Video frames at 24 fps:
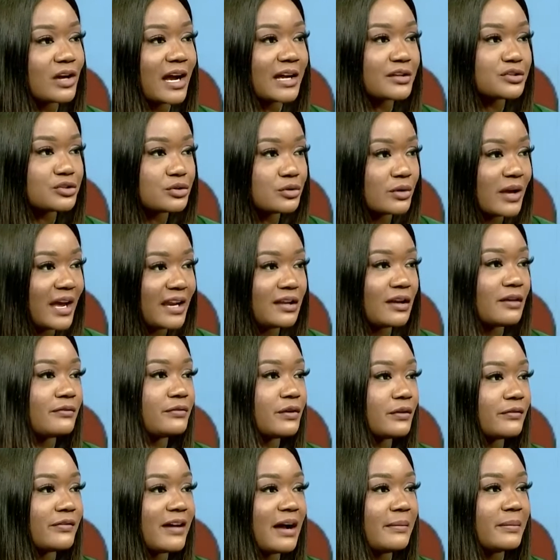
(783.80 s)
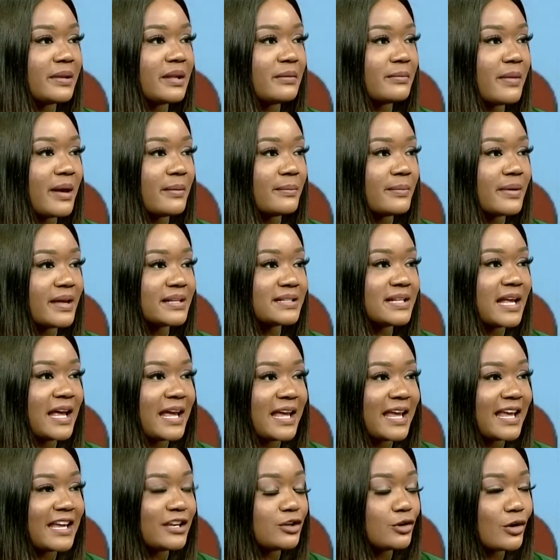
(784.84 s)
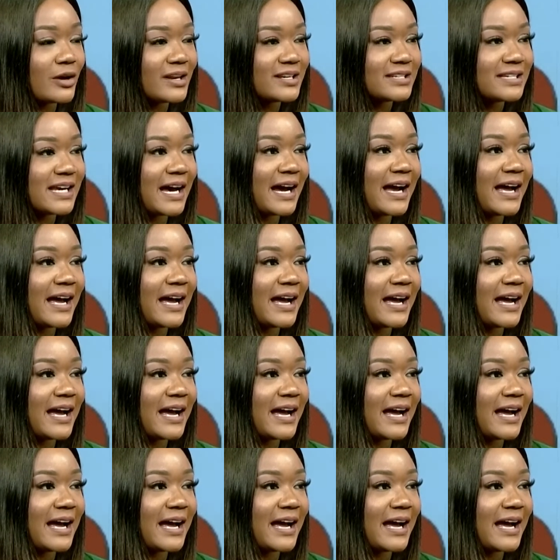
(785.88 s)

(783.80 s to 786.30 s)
to any of your family members in your entire